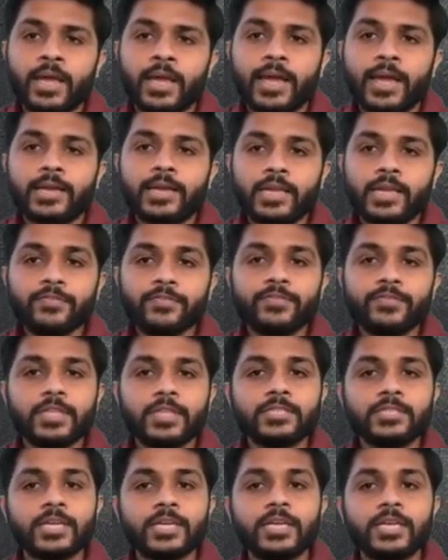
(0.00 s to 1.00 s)
And if
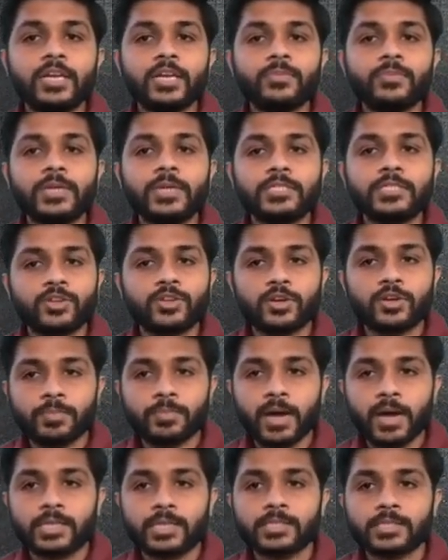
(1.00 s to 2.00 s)
this interrupt is not
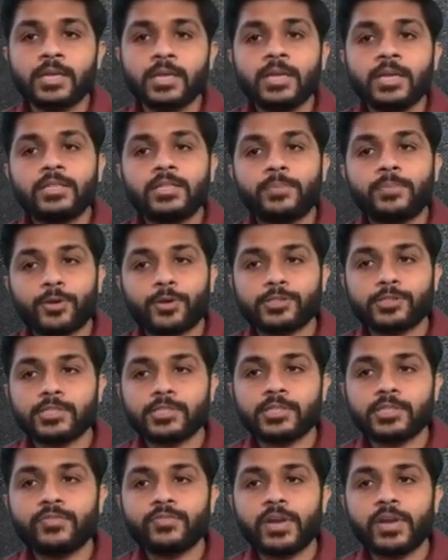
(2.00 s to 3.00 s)
masked, the
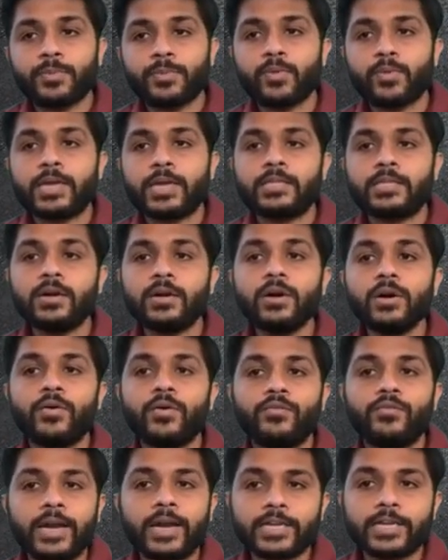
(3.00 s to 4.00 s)
processor will provide the
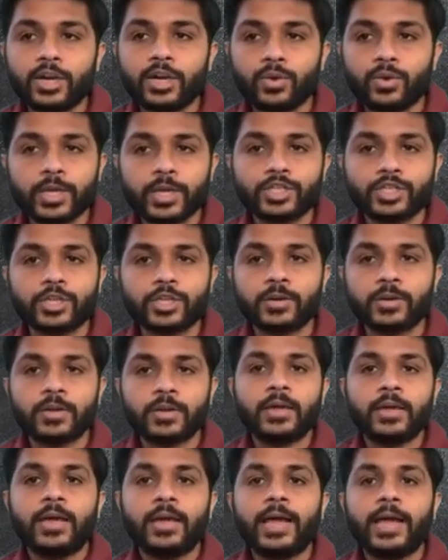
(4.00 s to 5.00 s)
vector location.
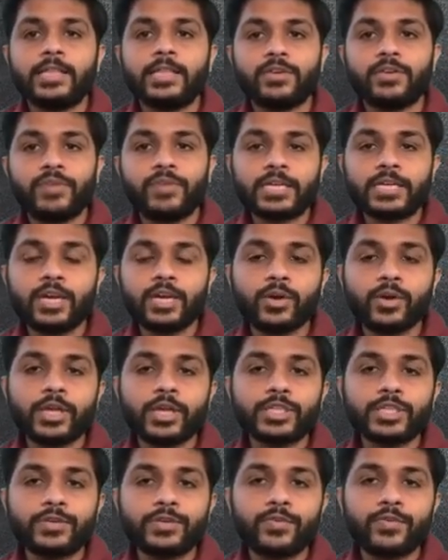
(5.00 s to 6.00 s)
And the vector
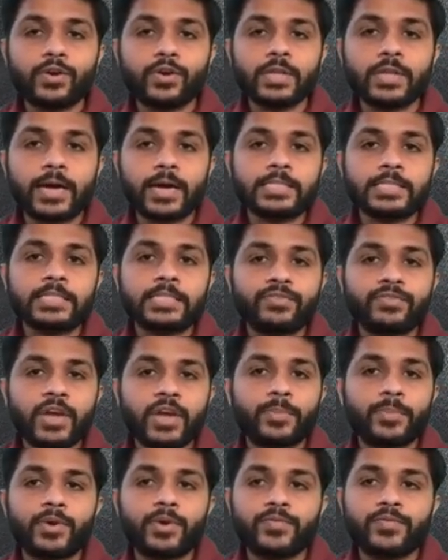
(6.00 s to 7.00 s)
location for the RST
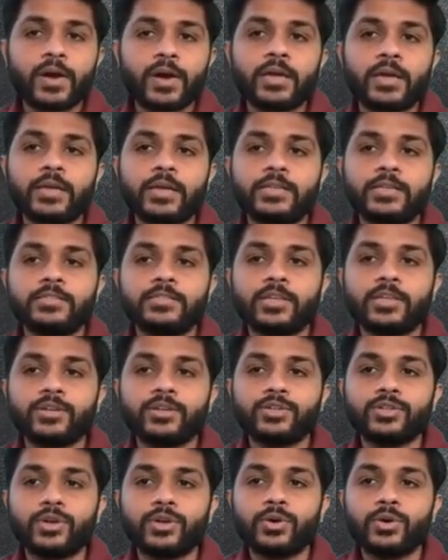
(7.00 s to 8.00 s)
5.5 is
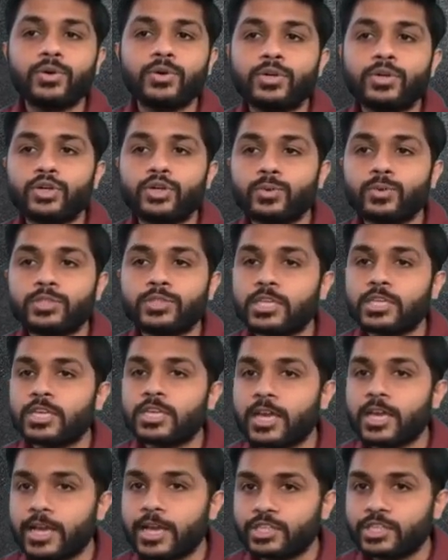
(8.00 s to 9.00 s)

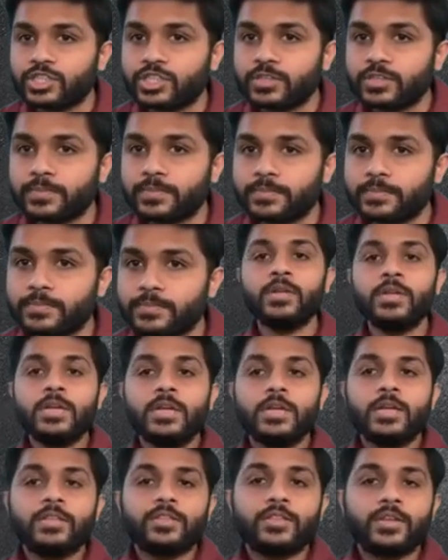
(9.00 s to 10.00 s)
002CH.
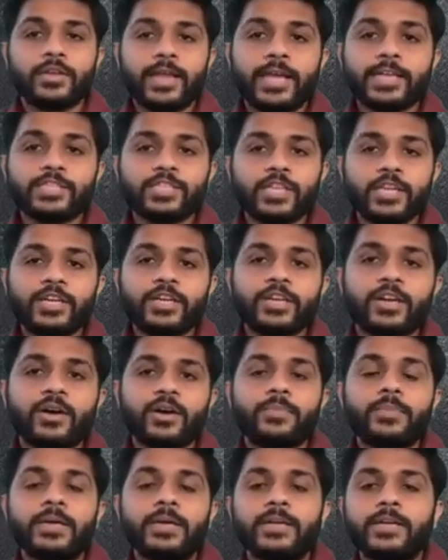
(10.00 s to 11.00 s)
The next
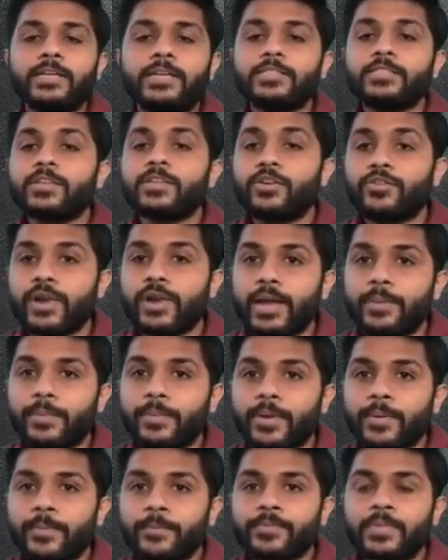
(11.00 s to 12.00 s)
interrupt is
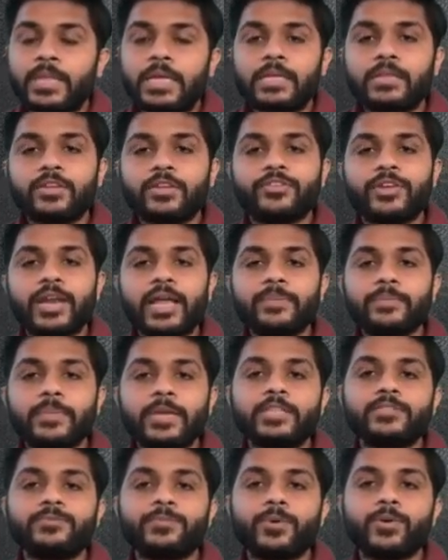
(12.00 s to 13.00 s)
TRAP. The TRAP
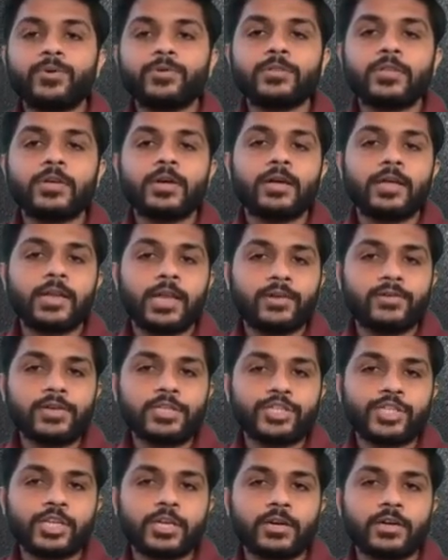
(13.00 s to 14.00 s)
is both level
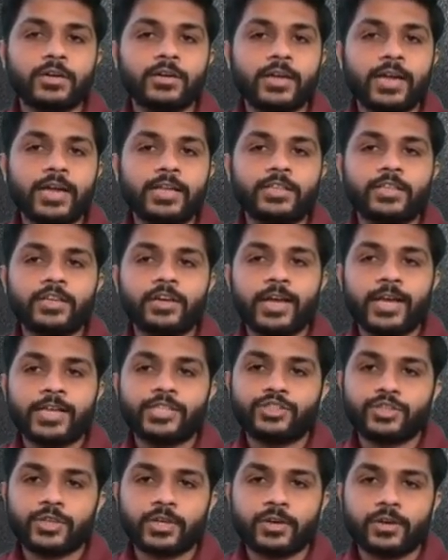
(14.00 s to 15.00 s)
trigger and the
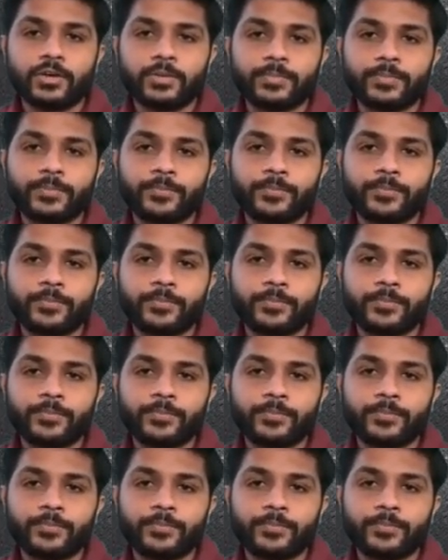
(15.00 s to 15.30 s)
edge trigger.